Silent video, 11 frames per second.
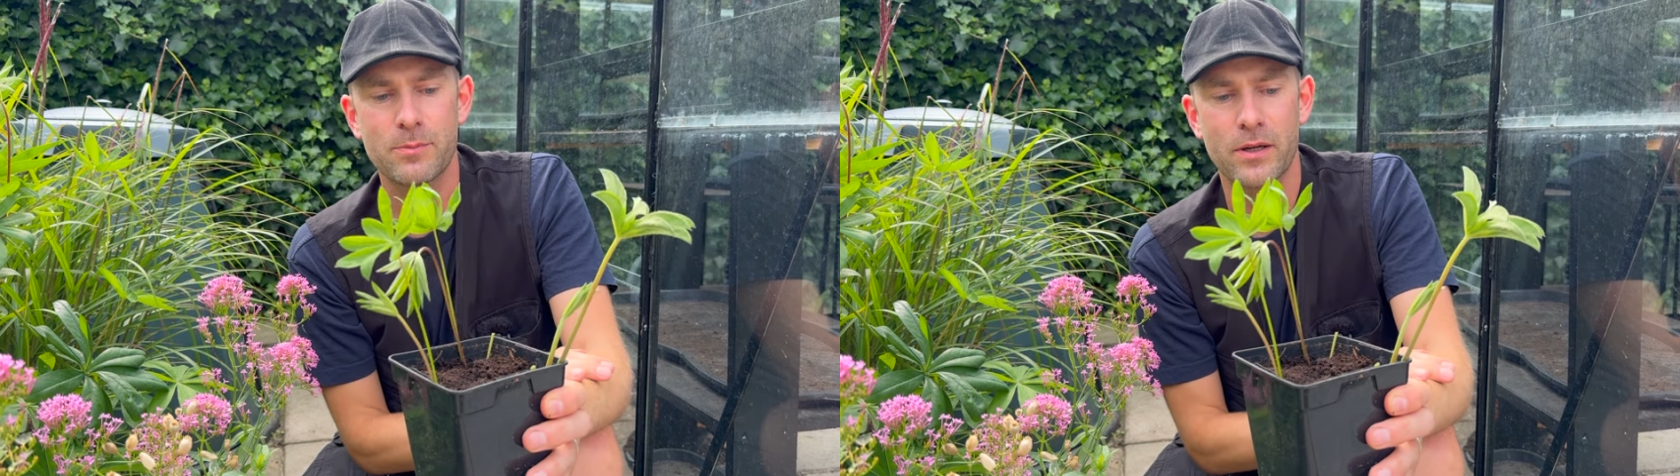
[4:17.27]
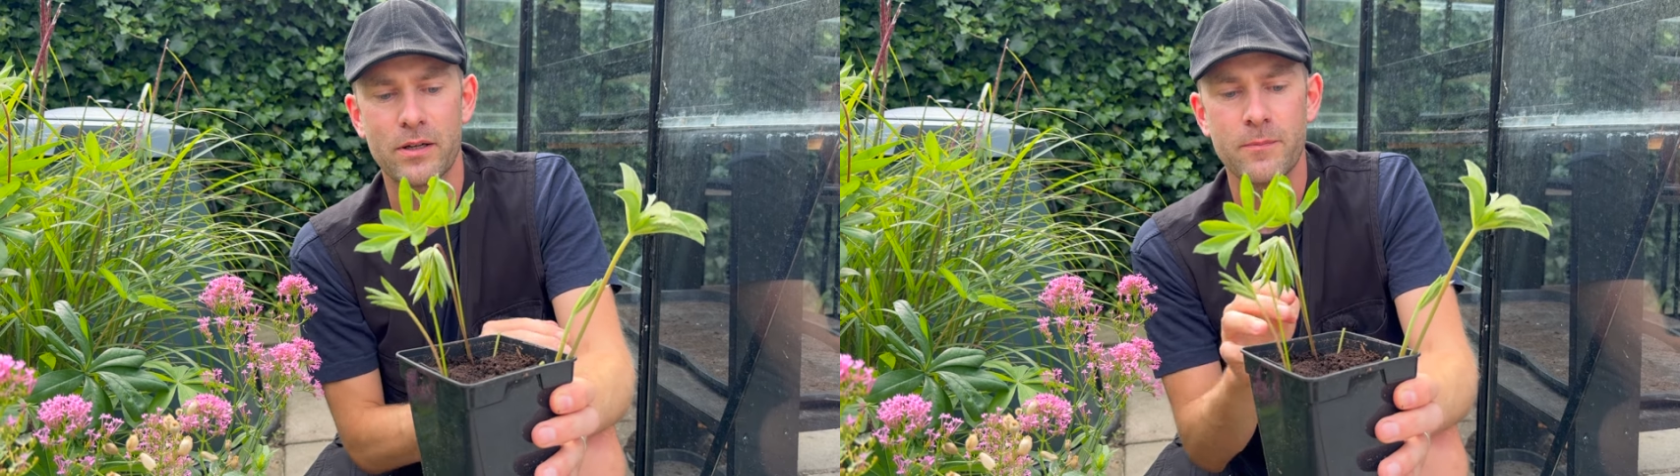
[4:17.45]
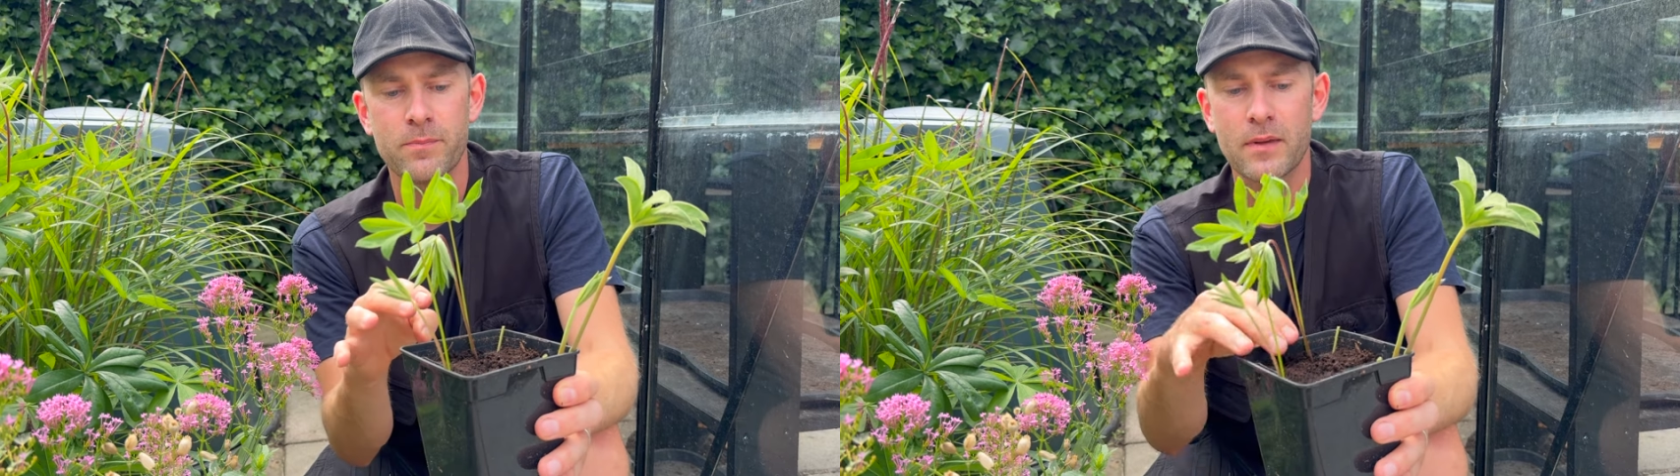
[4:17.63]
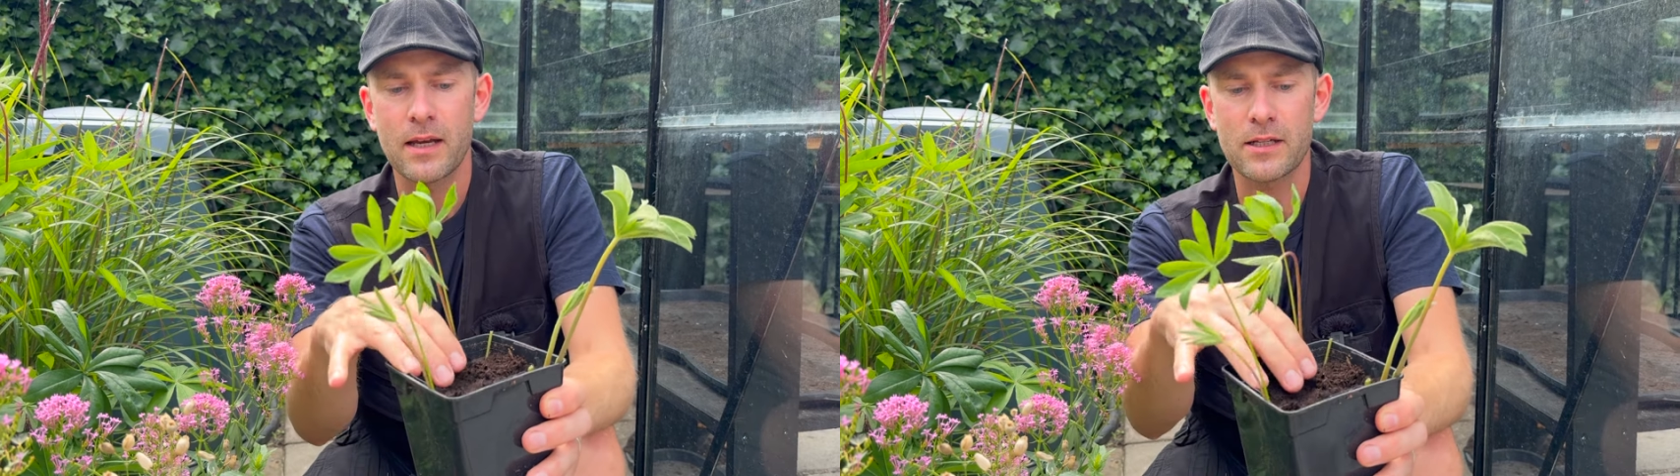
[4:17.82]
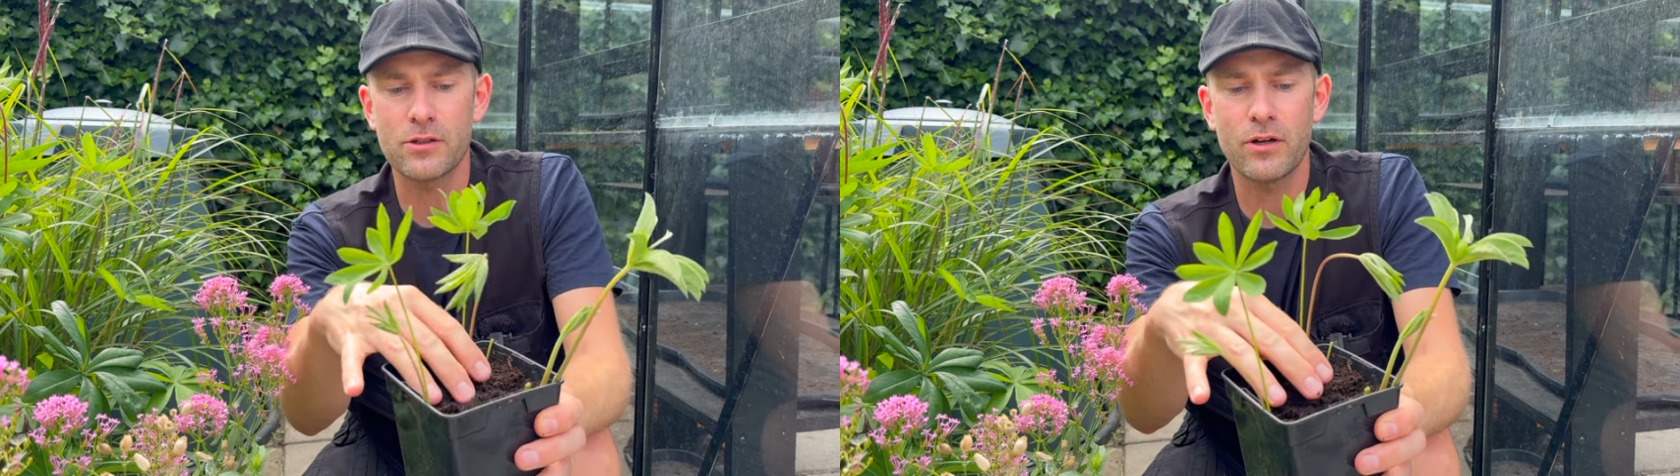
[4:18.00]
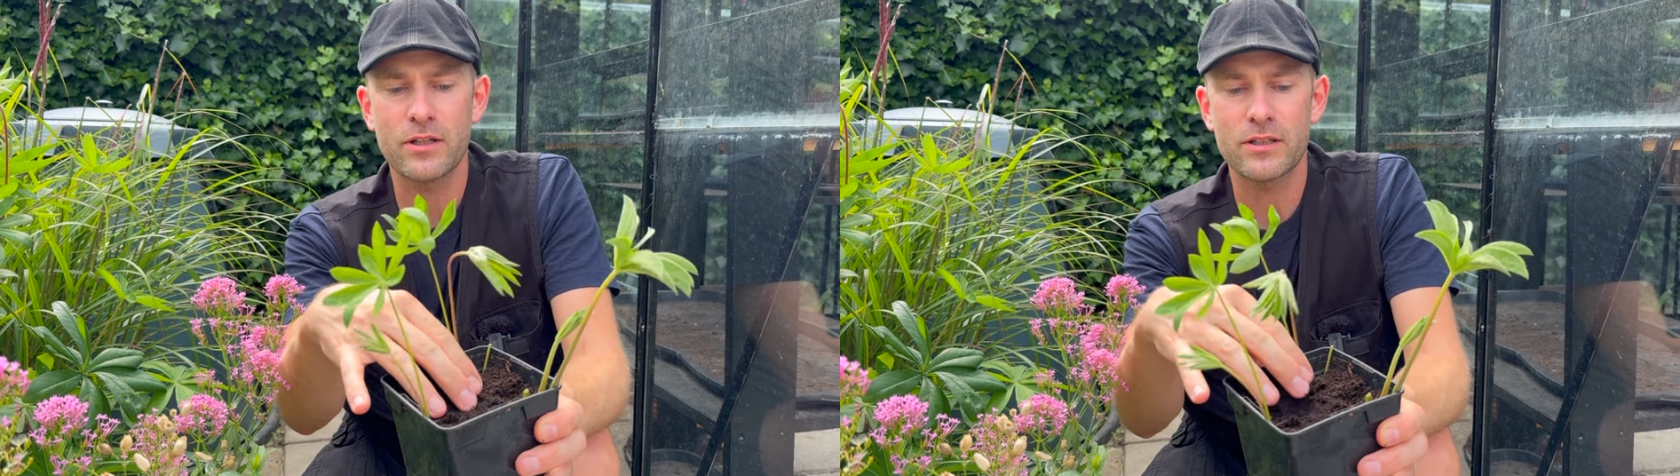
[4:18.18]
But
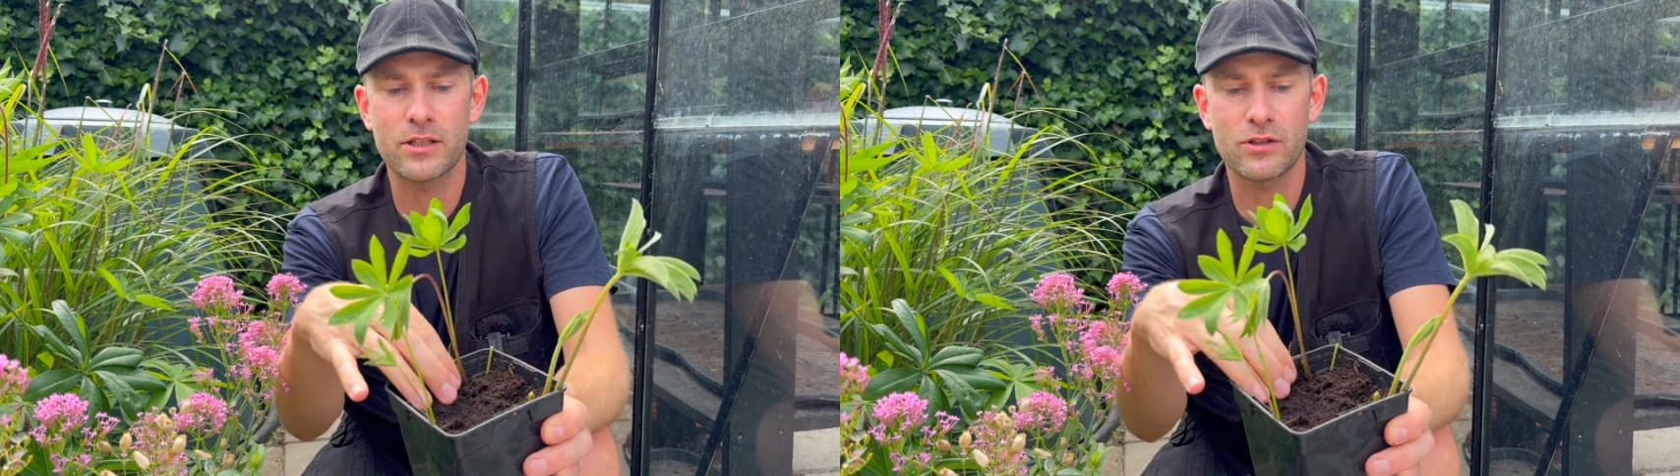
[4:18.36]
as long as